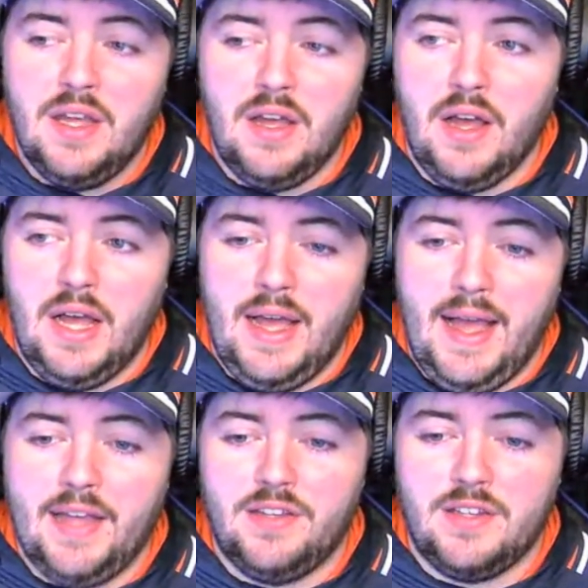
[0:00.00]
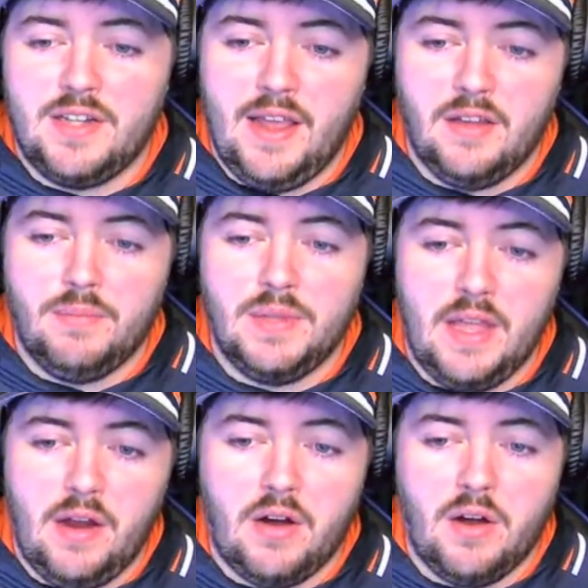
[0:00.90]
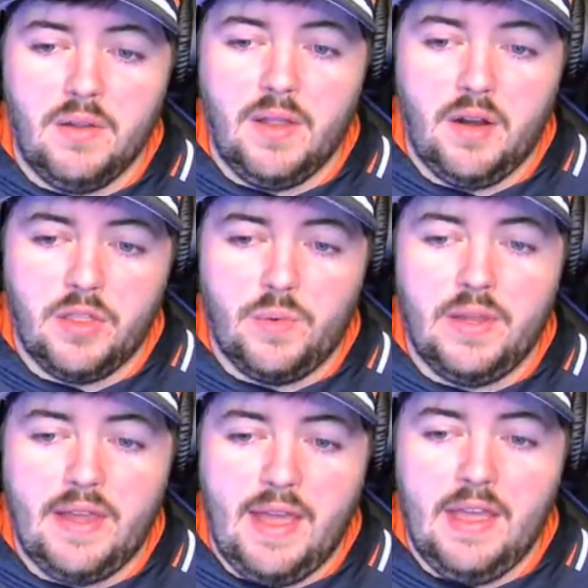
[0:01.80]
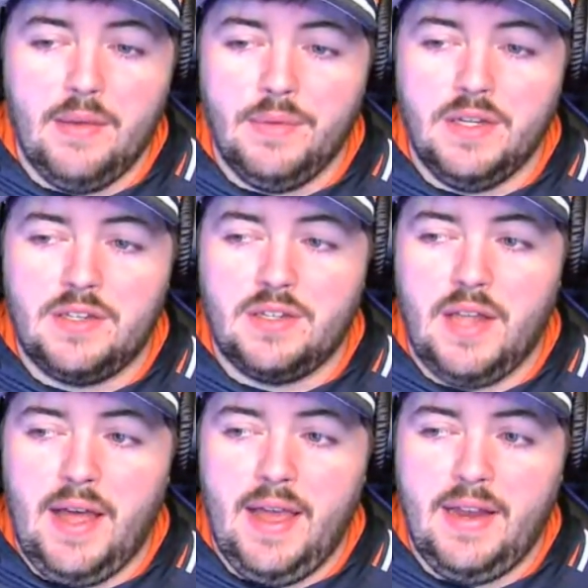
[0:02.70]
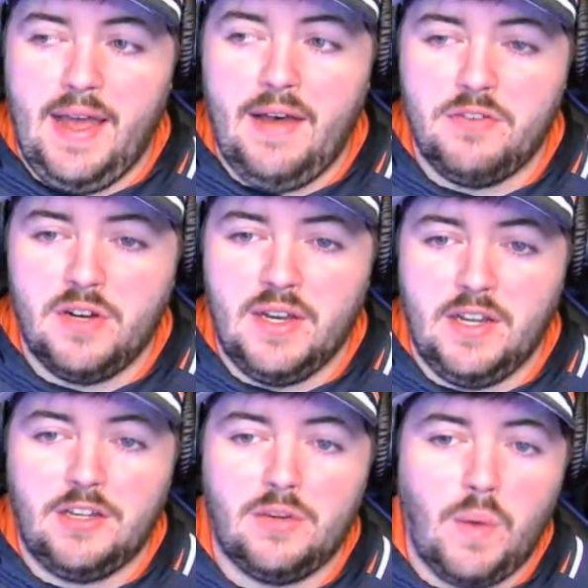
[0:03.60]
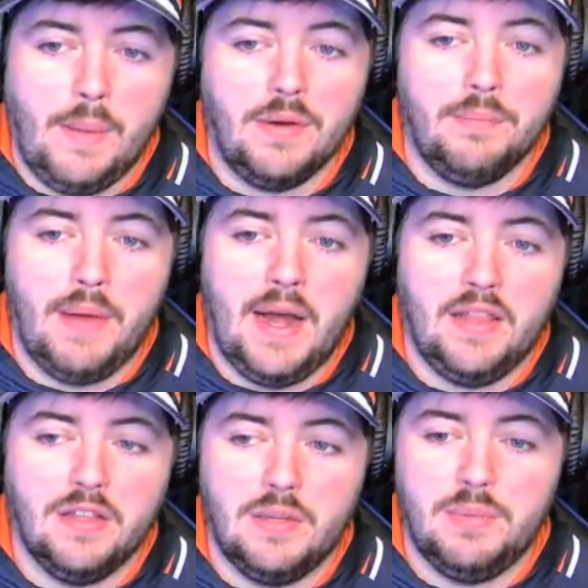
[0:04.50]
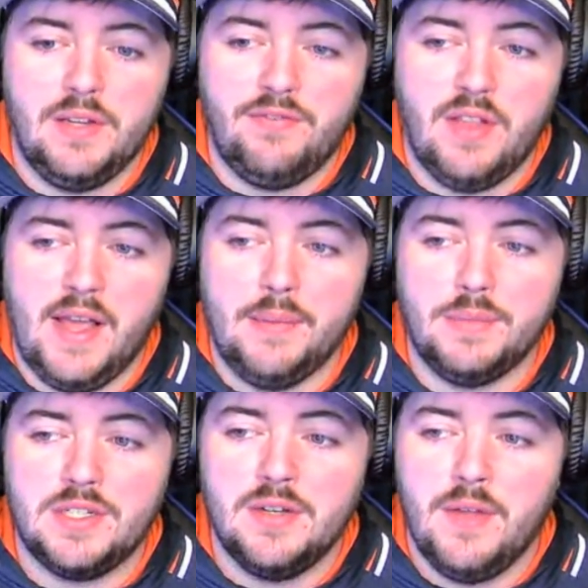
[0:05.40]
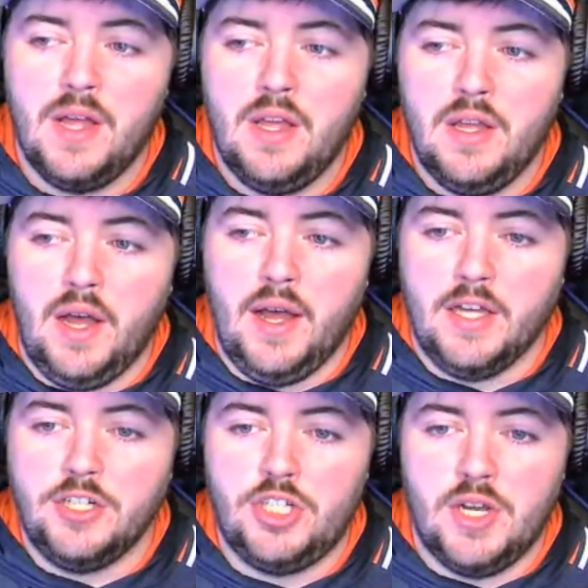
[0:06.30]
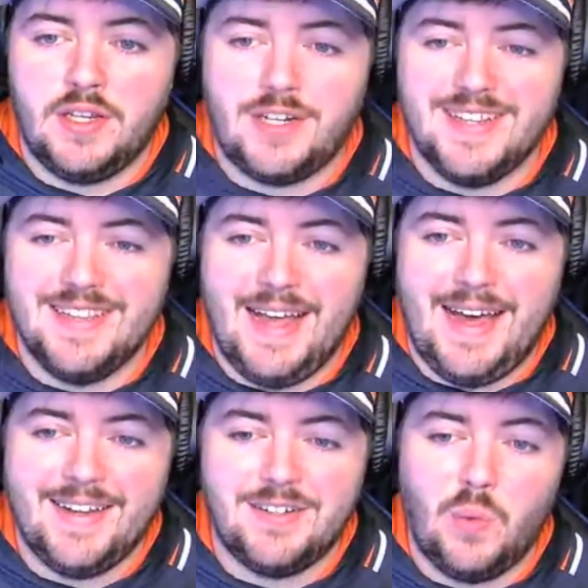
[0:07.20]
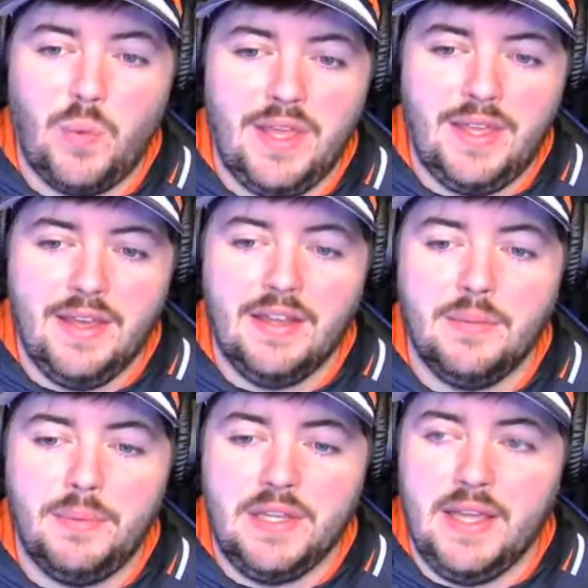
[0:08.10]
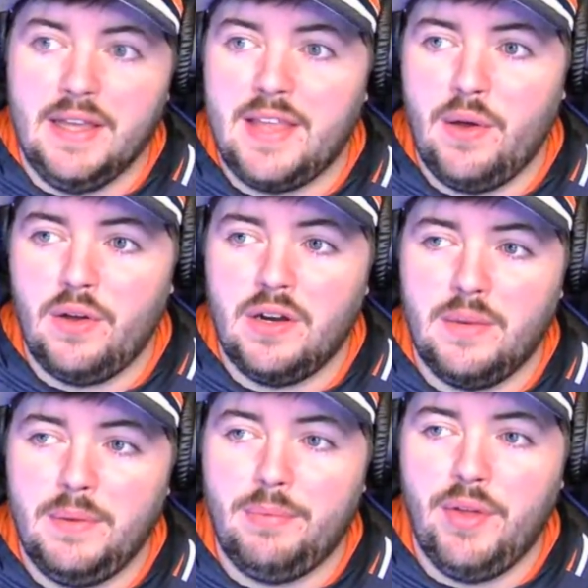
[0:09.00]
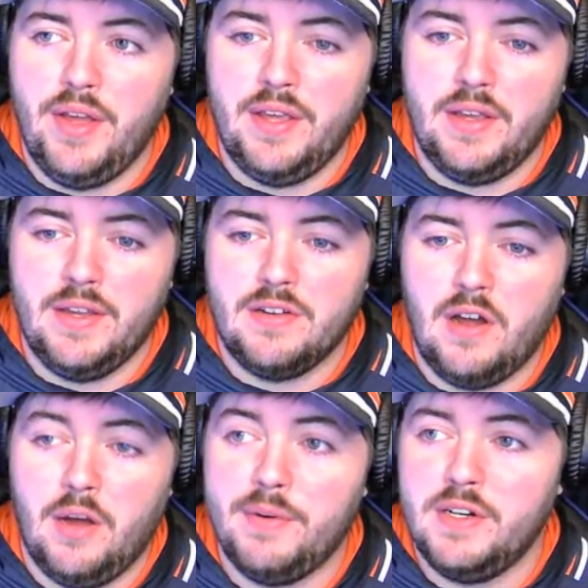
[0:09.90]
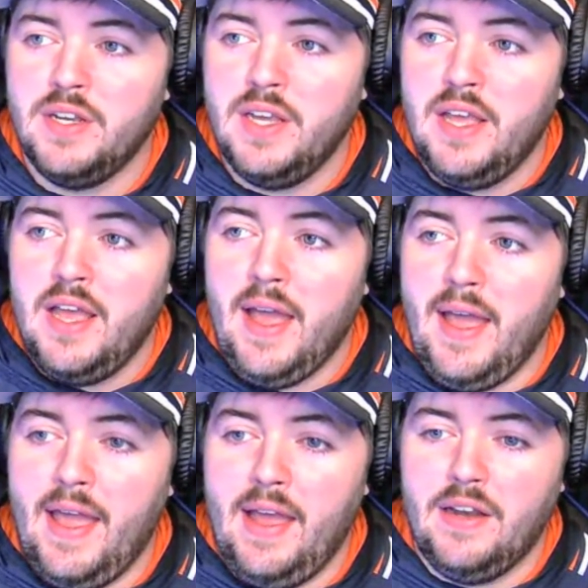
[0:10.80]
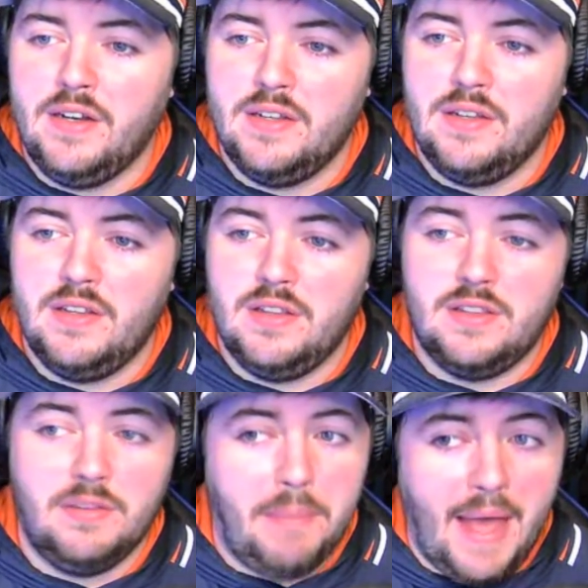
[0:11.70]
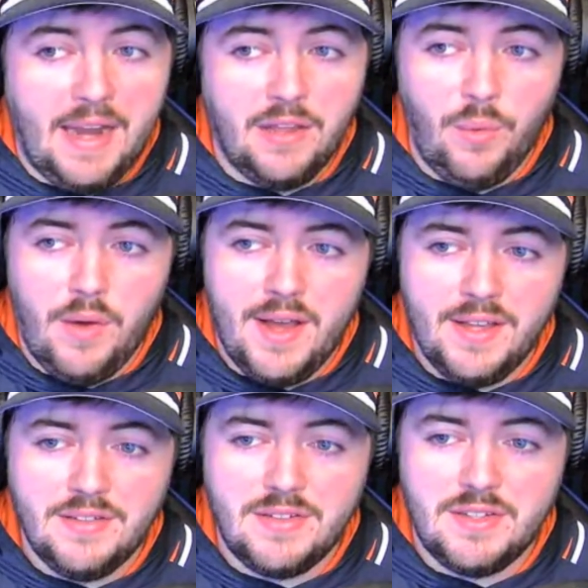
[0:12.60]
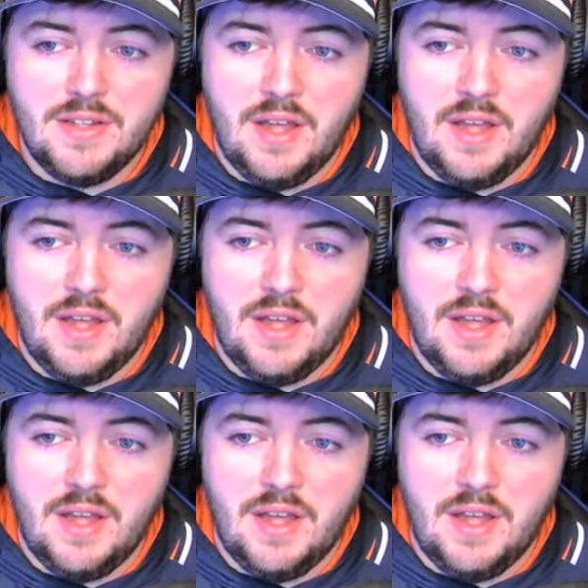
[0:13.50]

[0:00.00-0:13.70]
as it stands, but they are currently on a 3-game slide after getting swept by the Liberty Flames just last weekend. But yeah, they are going to be playing against Auburn, and the batting wise,